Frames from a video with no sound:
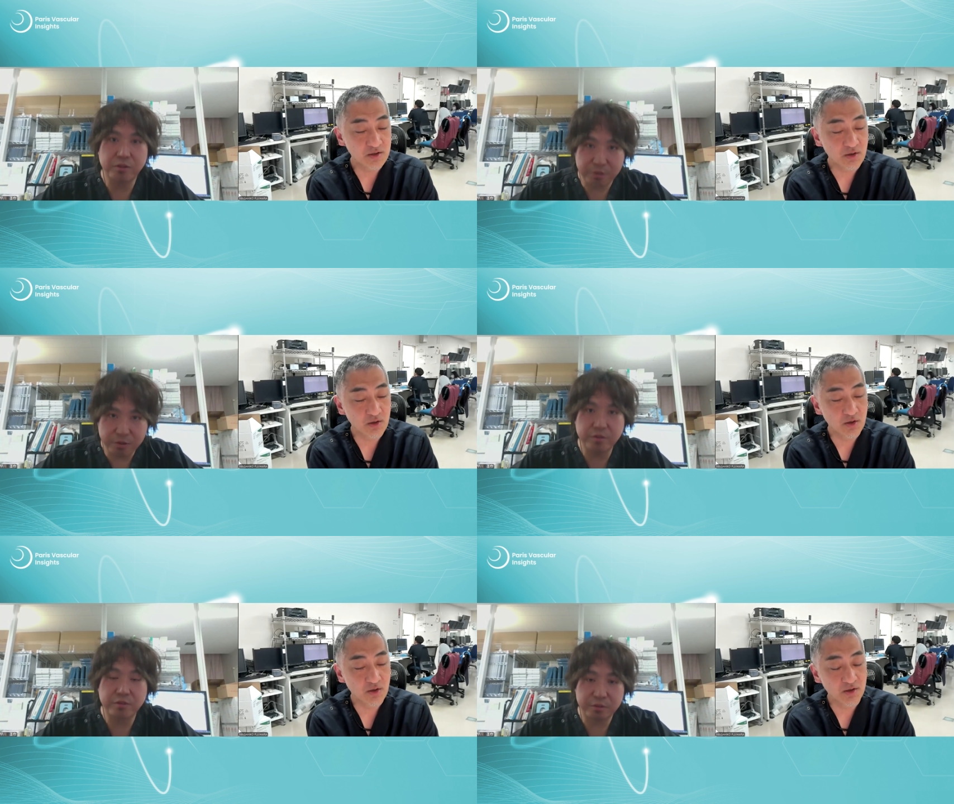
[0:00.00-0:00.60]

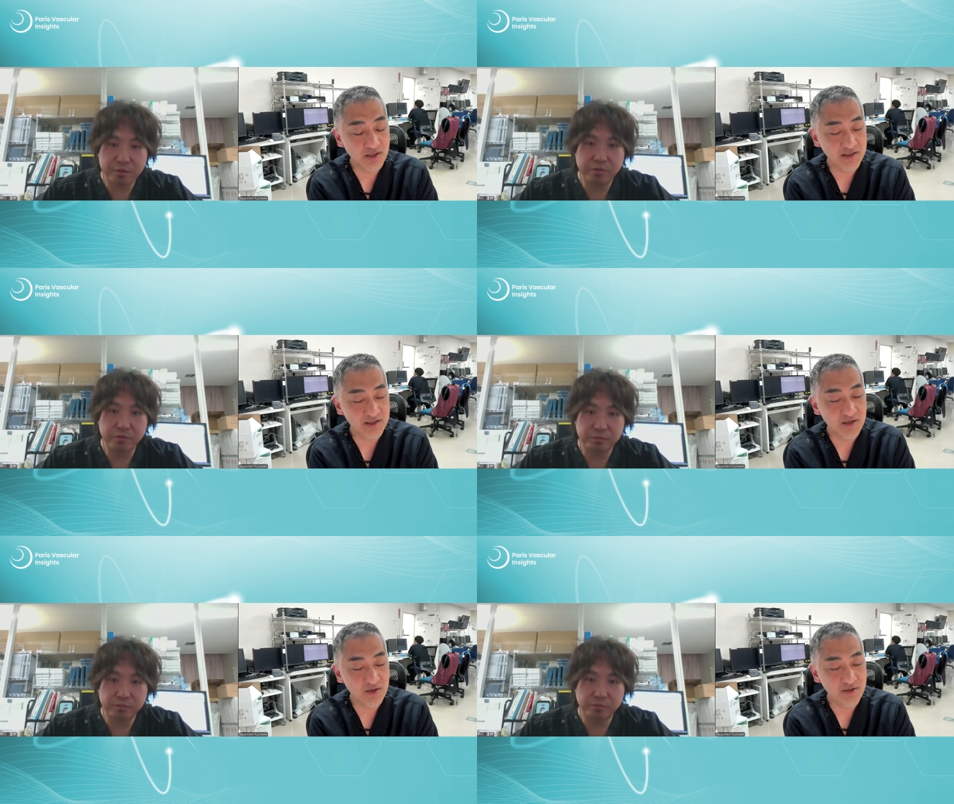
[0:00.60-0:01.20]
Speaker 1: So
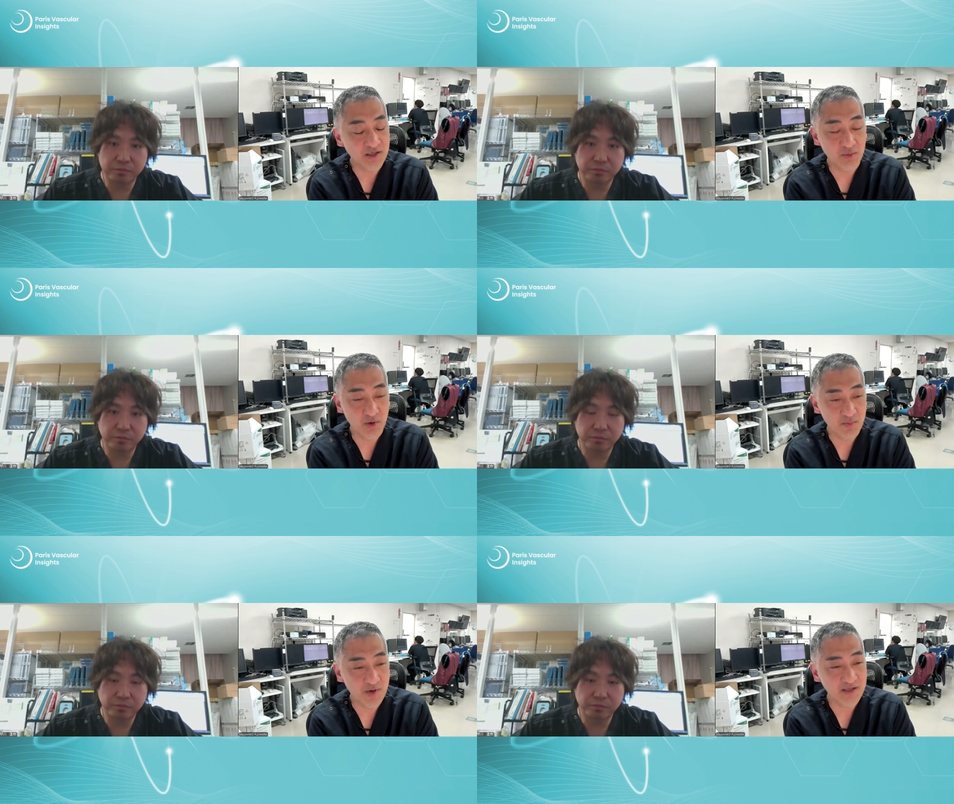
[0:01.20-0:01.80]
yes, thank you
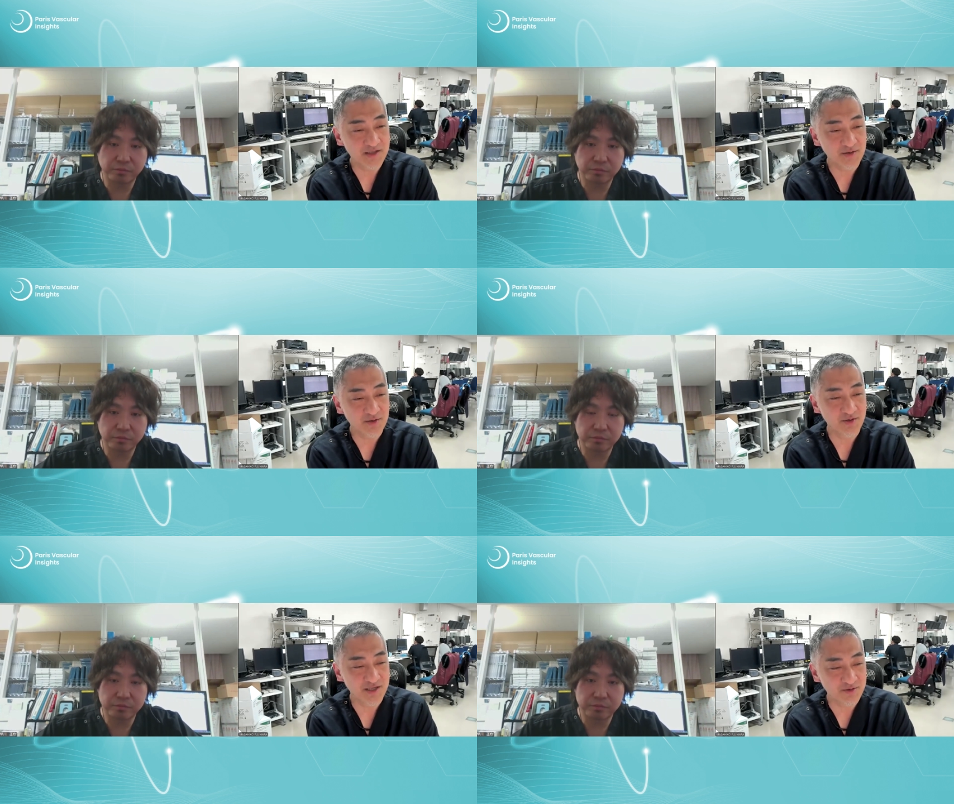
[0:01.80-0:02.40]
very much.
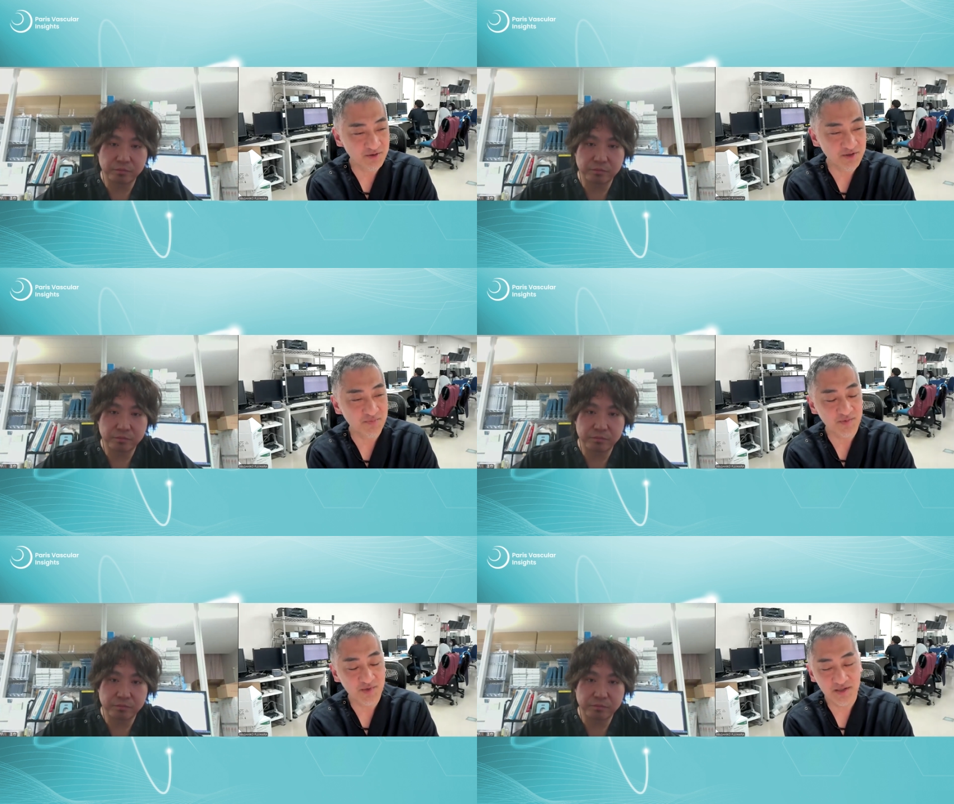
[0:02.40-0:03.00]
So see you
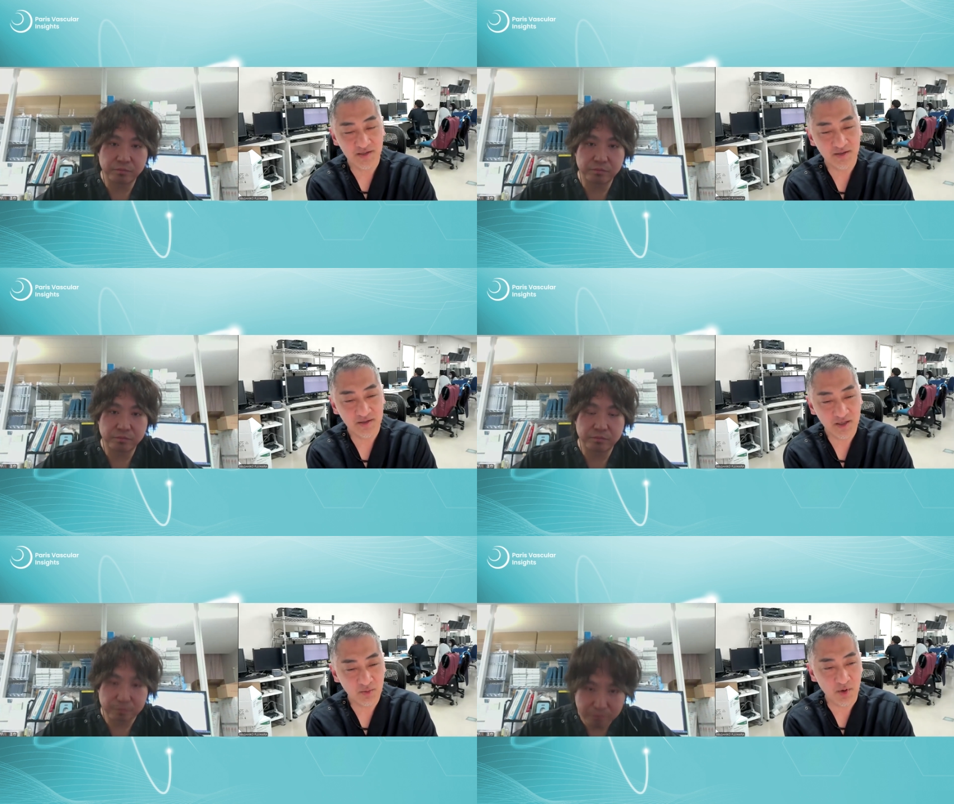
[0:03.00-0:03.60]
soon.
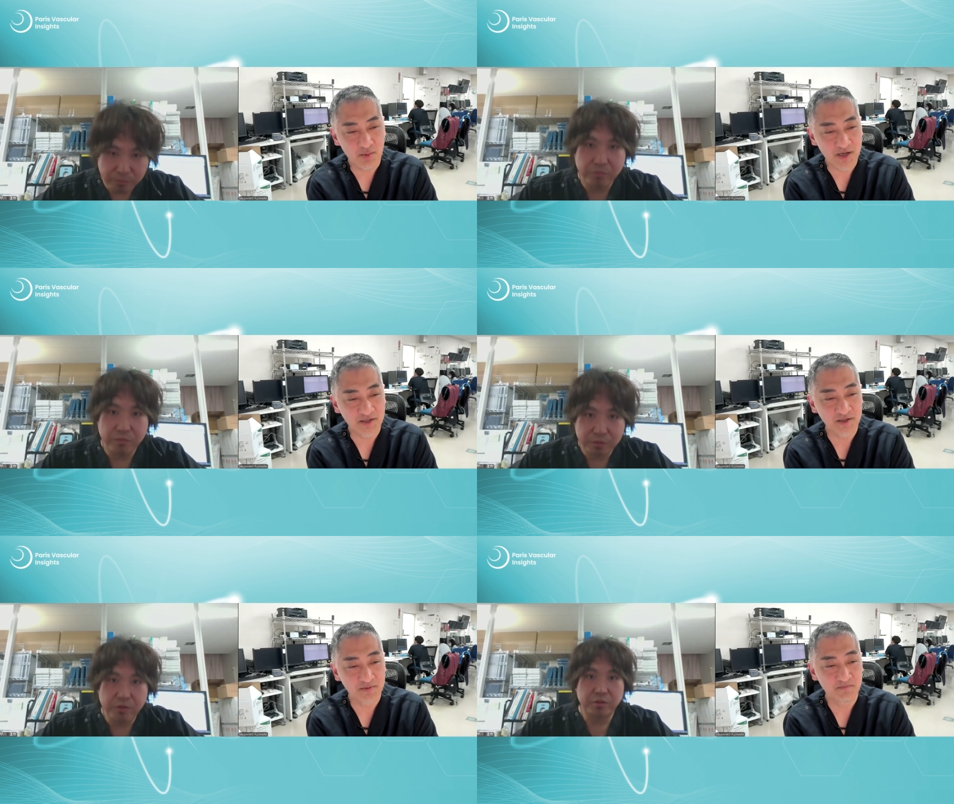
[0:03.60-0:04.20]
Thank you very
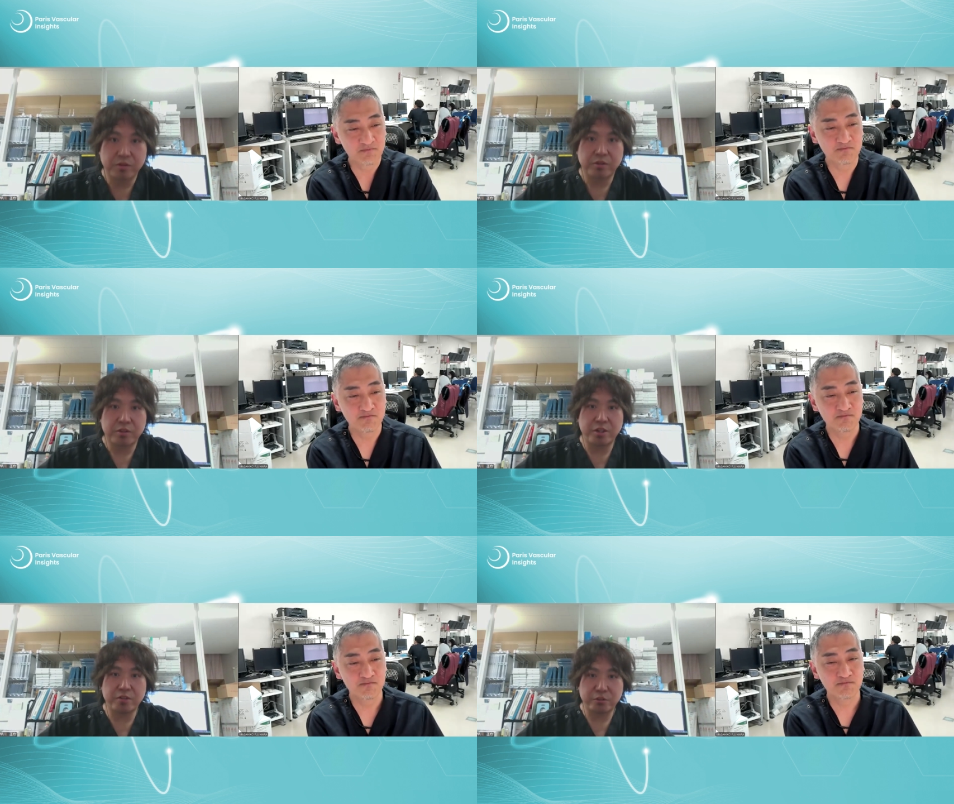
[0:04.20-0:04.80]
much.
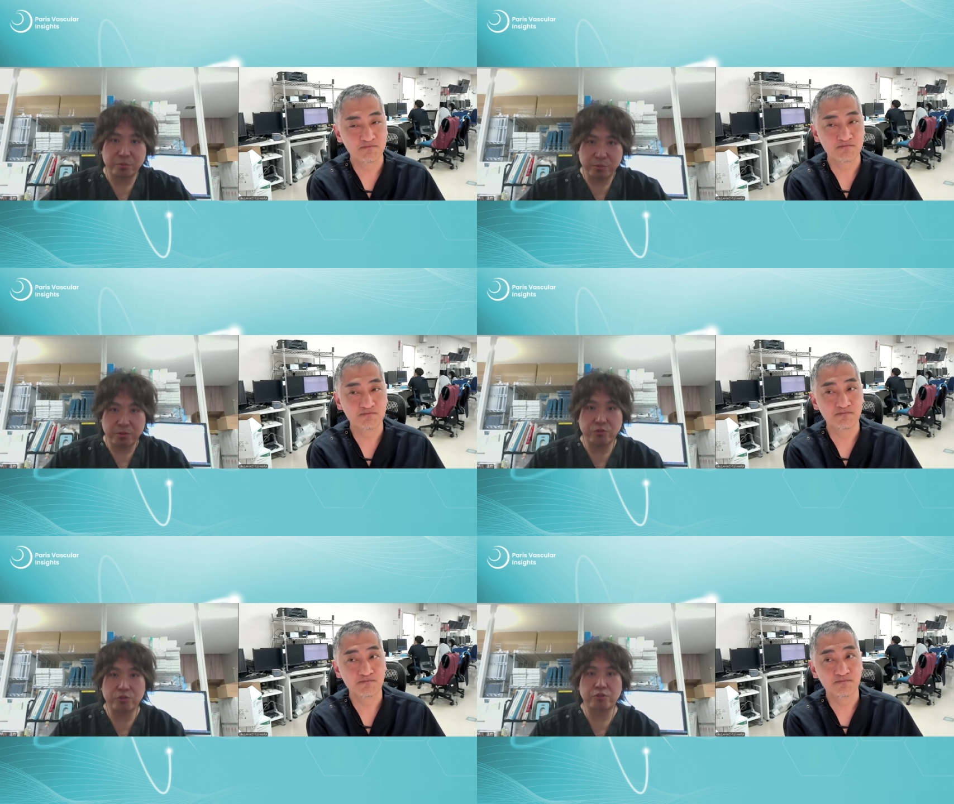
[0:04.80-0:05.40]
Speaker 2: Yeah, thank you very
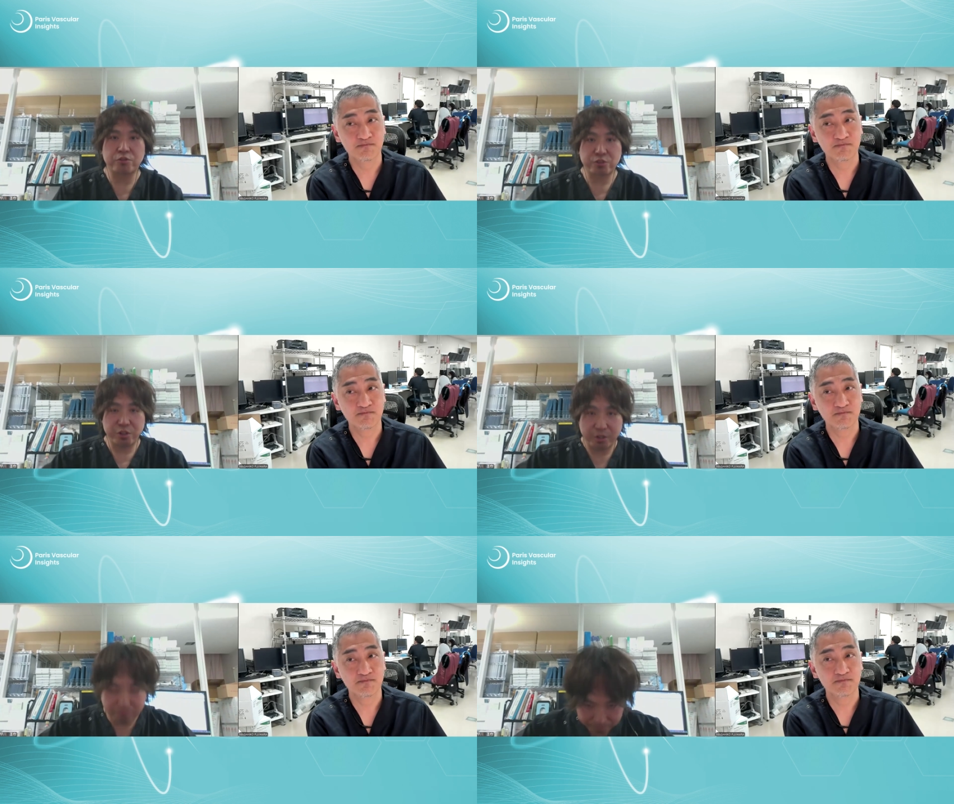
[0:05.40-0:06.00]
much, Dr.
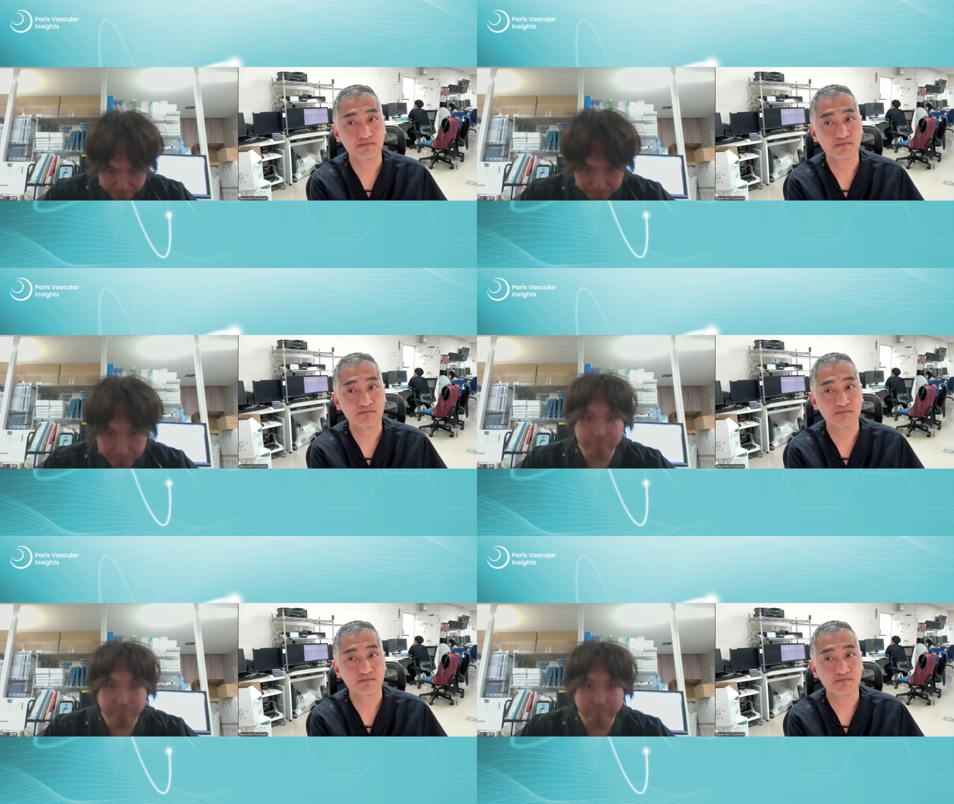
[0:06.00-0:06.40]
Luciella.